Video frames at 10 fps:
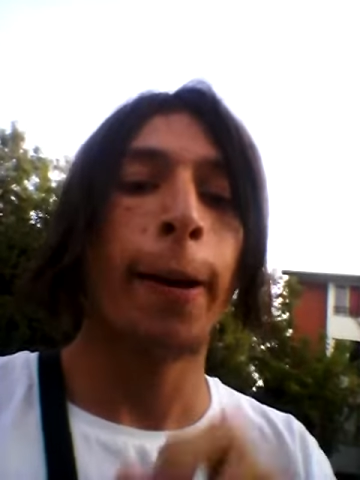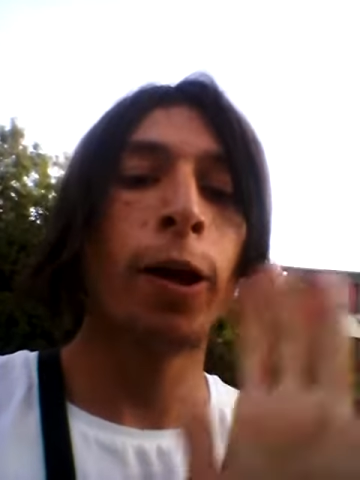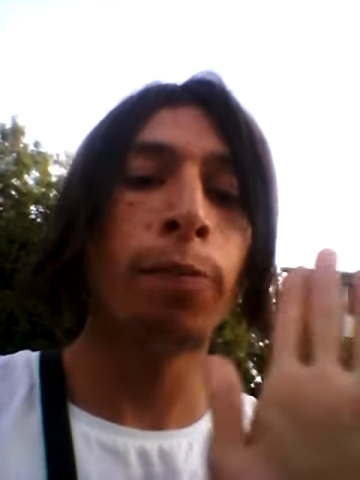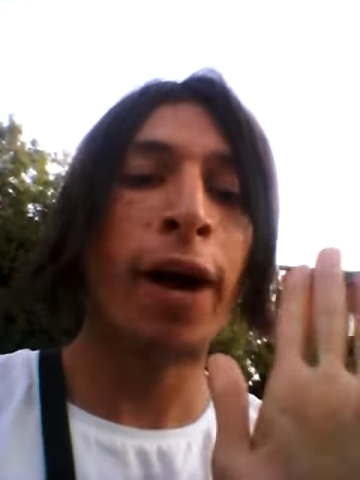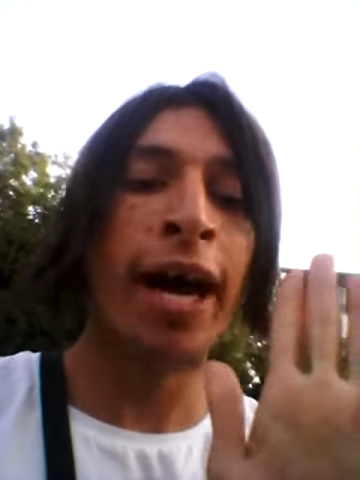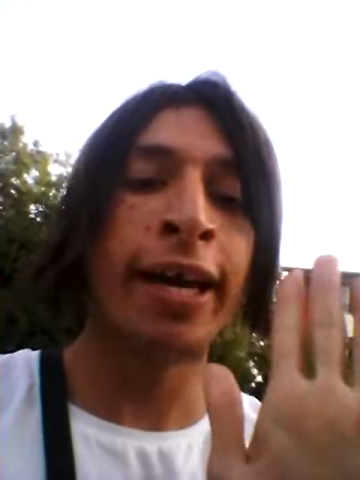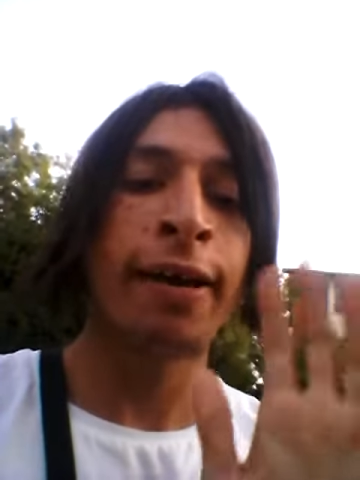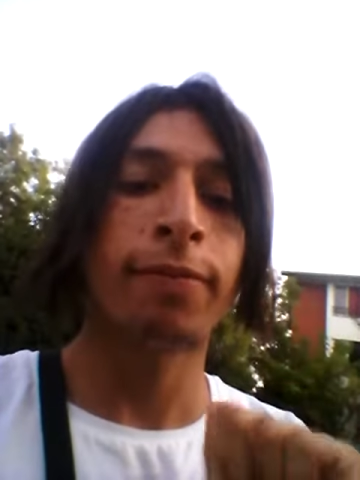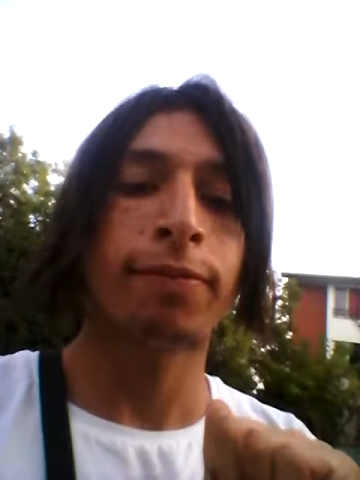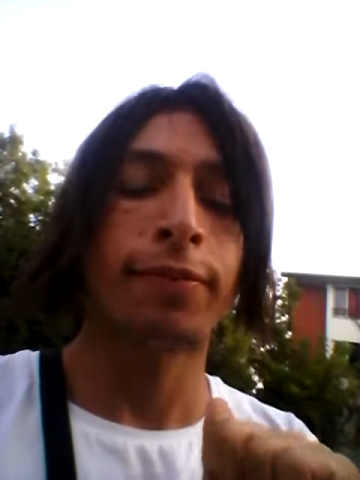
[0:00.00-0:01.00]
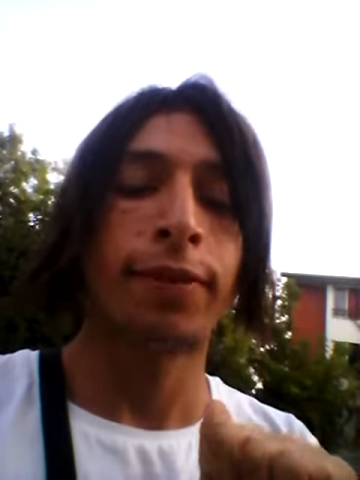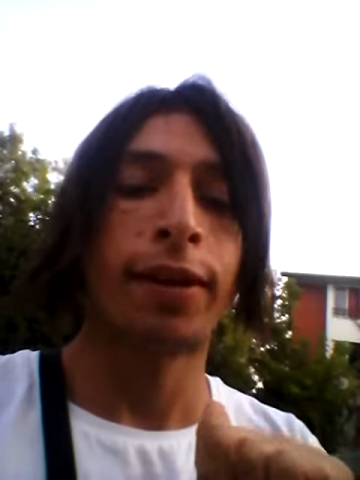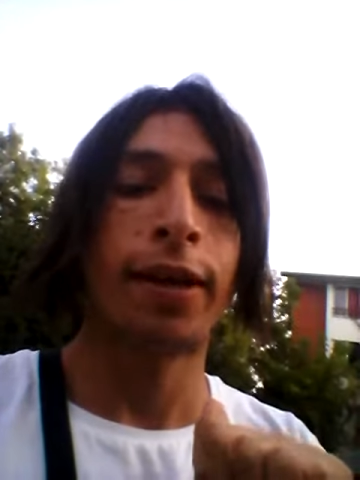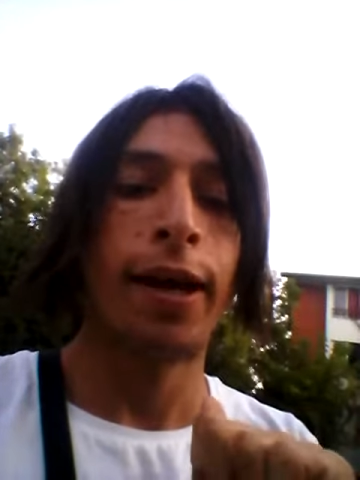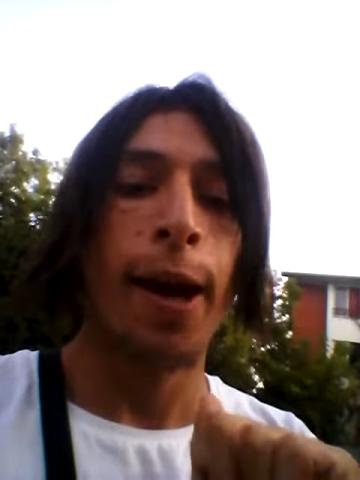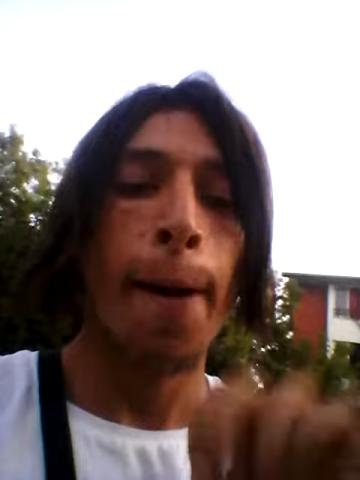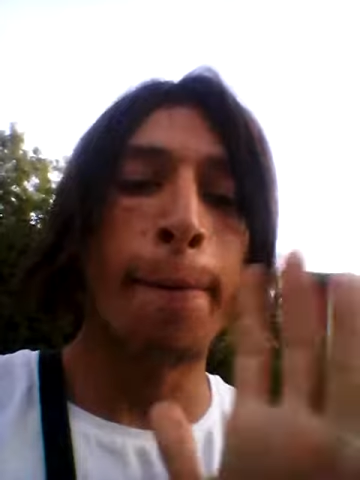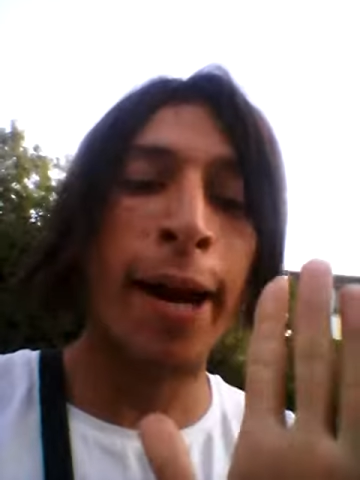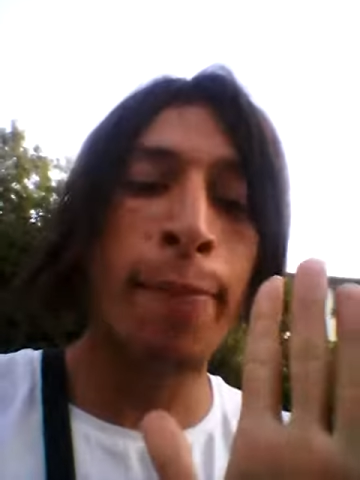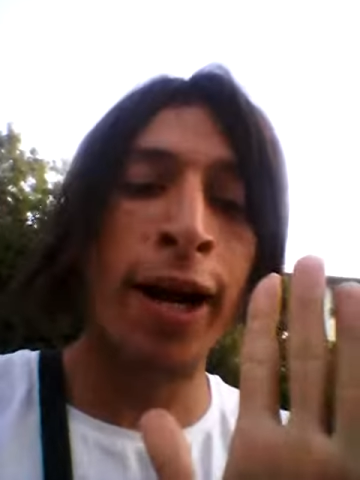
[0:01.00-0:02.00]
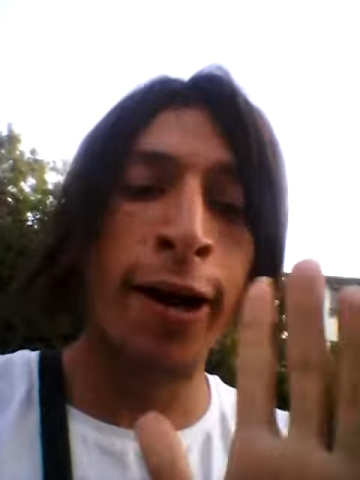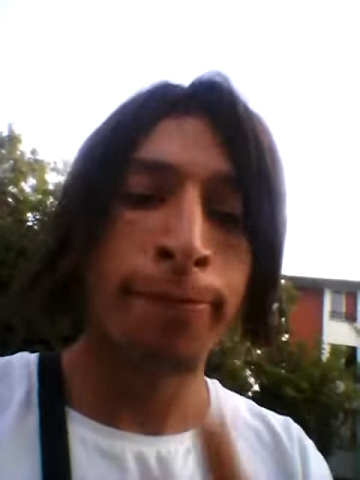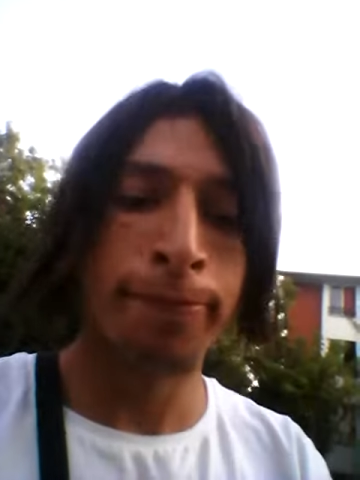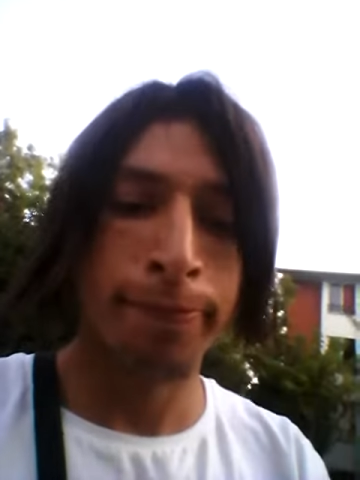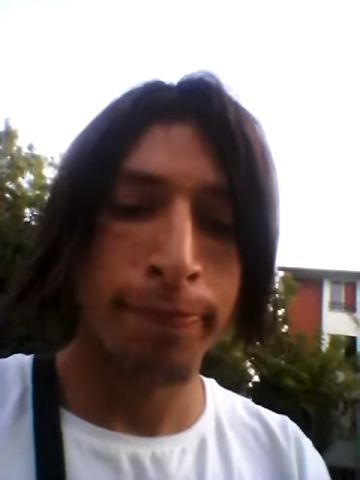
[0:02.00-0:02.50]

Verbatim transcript: Goodbye. Bye bye love.